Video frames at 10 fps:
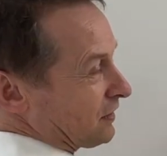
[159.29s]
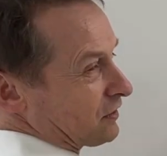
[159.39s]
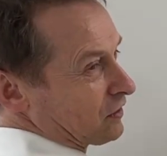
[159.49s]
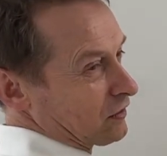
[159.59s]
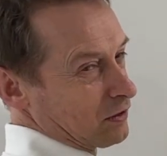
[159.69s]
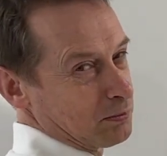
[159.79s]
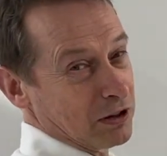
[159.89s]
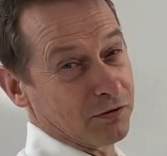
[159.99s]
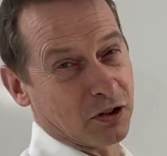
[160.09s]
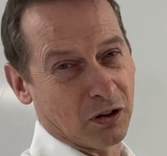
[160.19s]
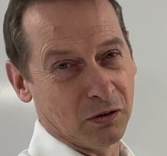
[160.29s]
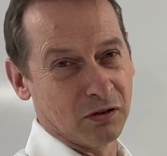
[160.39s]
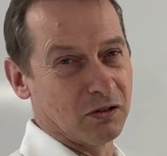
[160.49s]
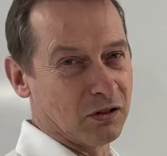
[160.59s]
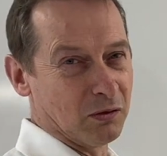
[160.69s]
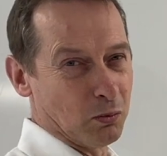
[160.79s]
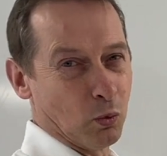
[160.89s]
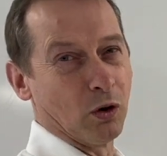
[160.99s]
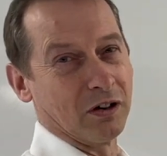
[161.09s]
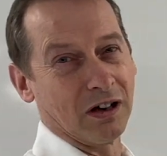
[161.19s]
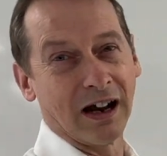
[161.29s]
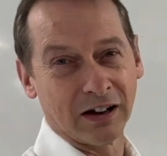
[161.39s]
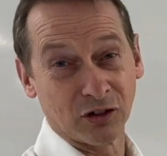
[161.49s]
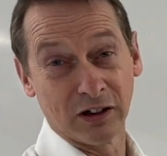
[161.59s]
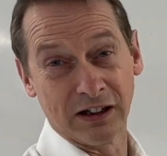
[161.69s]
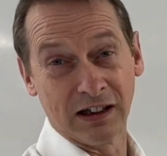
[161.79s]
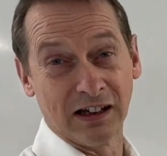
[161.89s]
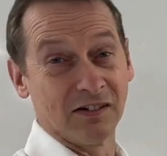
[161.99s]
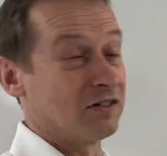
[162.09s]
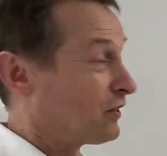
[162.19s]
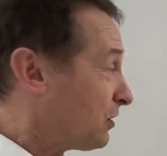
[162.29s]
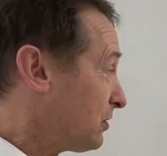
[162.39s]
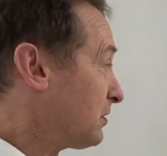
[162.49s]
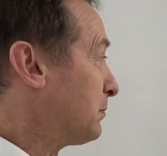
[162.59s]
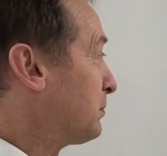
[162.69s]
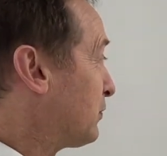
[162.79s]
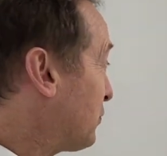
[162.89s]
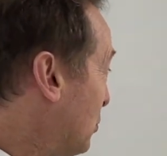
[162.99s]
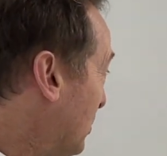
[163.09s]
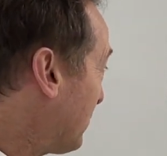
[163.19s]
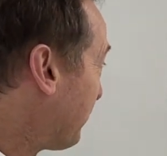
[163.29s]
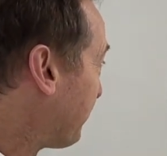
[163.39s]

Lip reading: to a bit of code to what it actually needs to do and perform.